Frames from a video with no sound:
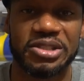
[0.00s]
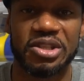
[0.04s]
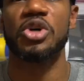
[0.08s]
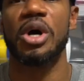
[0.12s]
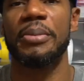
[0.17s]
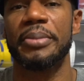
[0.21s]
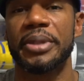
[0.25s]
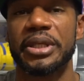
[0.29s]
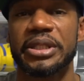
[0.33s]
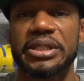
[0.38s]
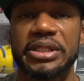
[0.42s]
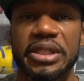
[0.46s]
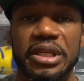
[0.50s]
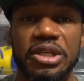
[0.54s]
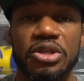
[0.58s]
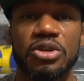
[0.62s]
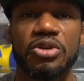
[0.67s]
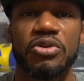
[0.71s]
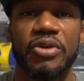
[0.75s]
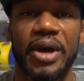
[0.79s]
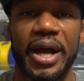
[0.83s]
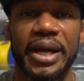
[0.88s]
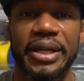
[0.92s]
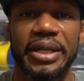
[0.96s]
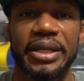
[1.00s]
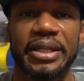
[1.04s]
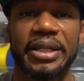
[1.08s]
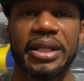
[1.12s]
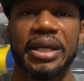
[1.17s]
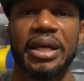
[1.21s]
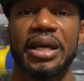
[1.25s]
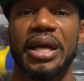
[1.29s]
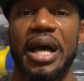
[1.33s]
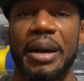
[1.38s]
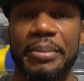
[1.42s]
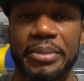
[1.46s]
So I'm gonna continue grinding,
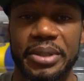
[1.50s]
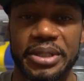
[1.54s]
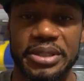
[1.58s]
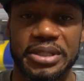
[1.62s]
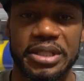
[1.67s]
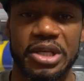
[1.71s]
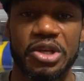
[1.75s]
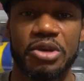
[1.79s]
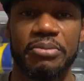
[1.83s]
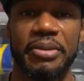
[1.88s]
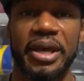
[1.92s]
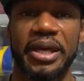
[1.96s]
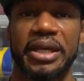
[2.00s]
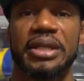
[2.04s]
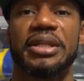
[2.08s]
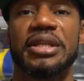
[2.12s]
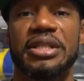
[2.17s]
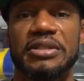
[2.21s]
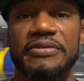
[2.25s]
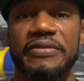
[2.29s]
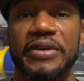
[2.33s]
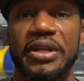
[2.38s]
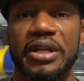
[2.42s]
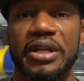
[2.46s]
I'm gonna continue making these